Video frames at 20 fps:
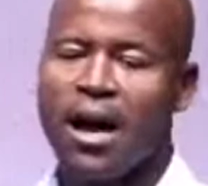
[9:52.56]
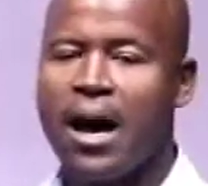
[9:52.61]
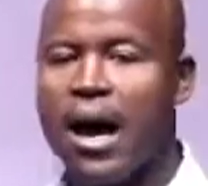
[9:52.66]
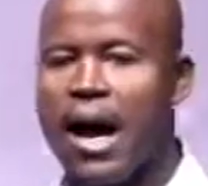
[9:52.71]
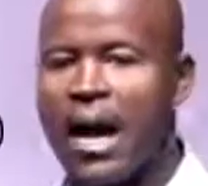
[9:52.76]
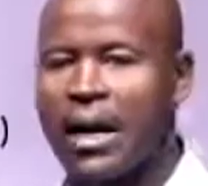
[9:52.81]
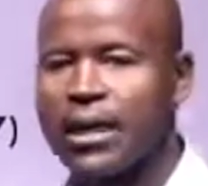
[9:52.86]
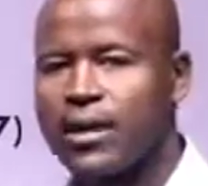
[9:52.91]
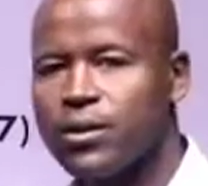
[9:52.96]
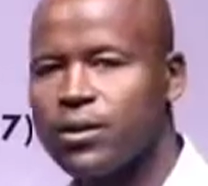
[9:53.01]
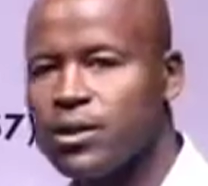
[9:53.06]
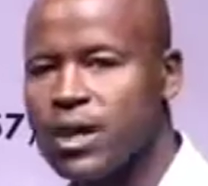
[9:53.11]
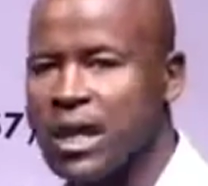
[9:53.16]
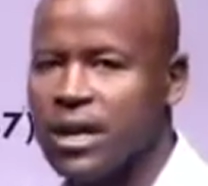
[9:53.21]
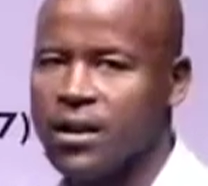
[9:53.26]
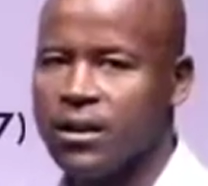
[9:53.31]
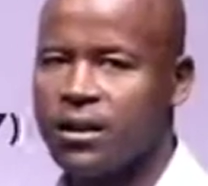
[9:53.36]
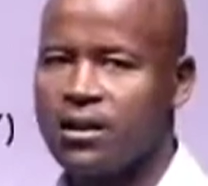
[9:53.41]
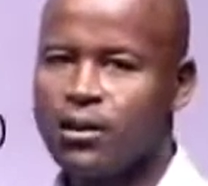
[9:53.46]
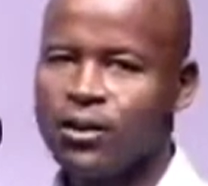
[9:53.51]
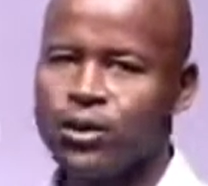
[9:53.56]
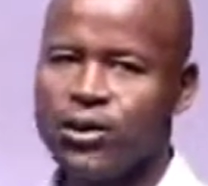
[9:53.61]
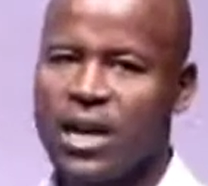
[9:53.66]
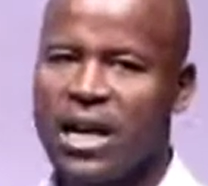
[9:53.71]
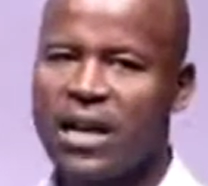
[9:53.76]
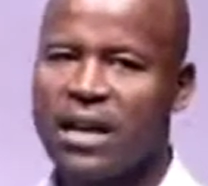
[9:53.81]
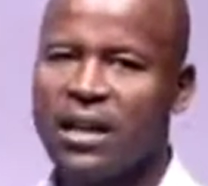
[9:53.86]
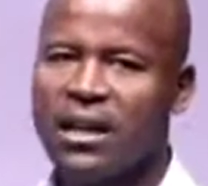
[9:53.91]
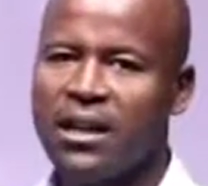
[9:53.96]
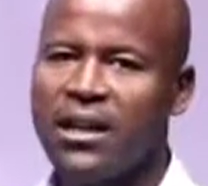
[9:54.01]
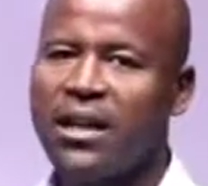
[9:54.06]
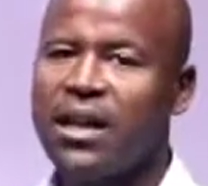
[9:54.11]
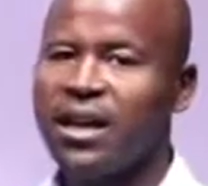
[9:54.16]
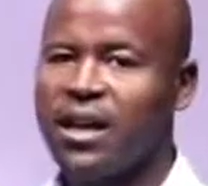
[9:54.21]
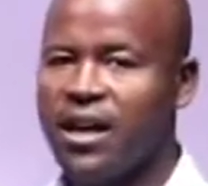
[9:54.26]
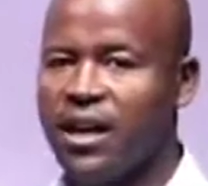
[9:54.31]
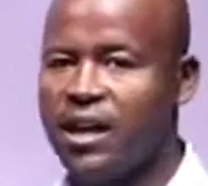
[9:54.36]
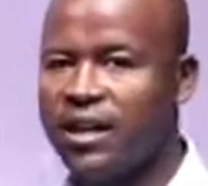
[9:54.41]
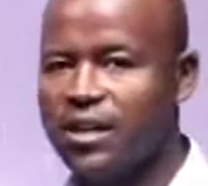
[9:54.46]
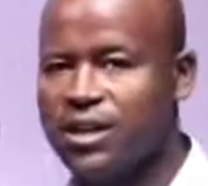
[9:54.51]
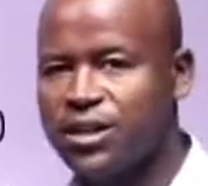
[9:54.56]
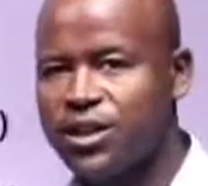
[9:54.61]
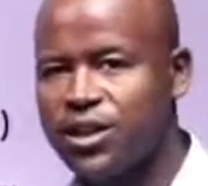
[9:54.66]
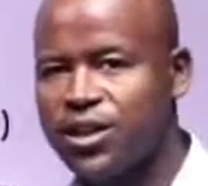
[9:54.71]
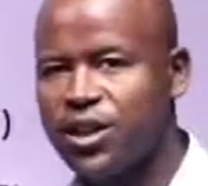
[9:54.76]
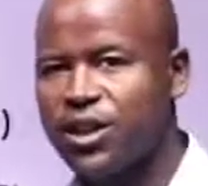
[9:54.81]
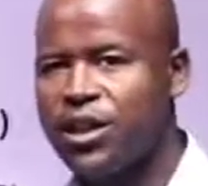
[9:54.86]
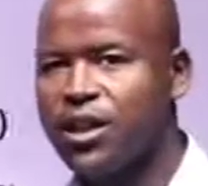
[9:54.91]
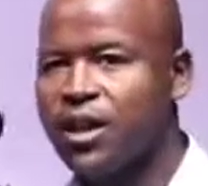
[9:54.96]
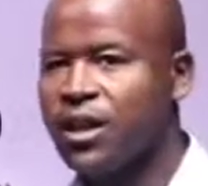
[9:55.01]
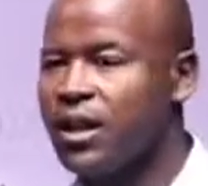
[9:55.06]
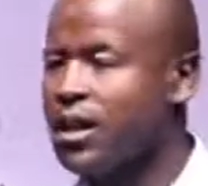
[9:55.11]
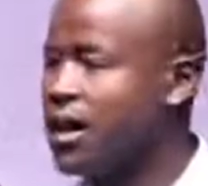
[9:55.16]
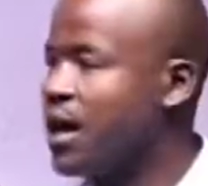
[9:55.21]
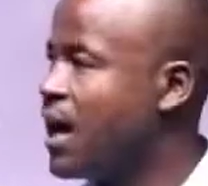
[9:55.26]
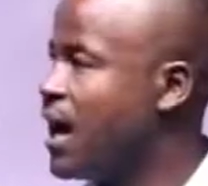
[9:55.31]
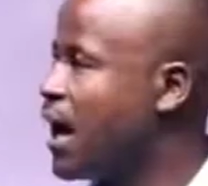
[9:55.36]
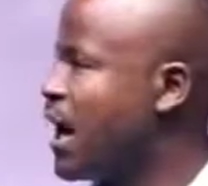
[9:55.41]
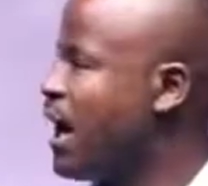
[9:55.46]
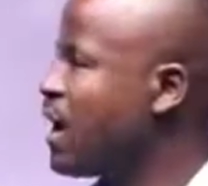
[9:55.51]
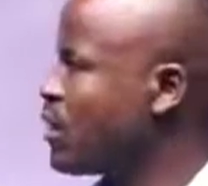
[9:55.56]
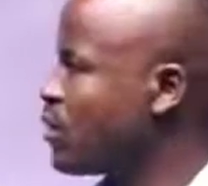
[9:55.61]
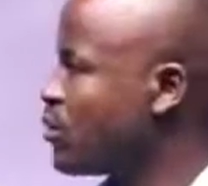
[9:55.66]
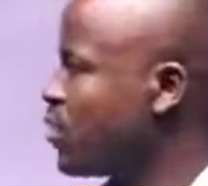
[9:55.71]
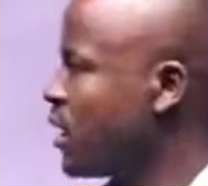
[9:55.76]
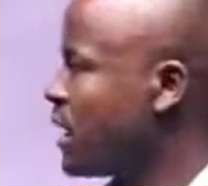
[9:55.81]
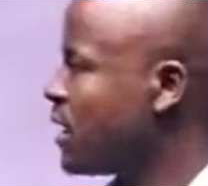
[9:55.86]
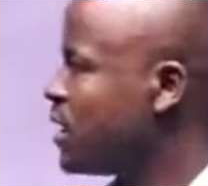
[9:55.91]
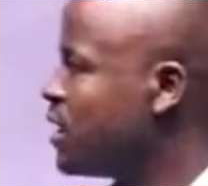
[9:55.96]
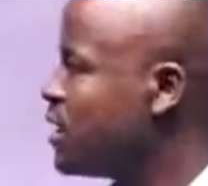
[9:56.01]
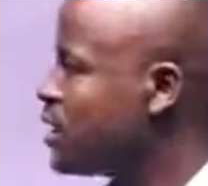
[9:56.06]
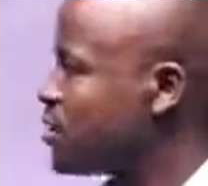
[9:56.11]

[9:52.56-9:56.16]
acute angled triangle, and equilateral angular.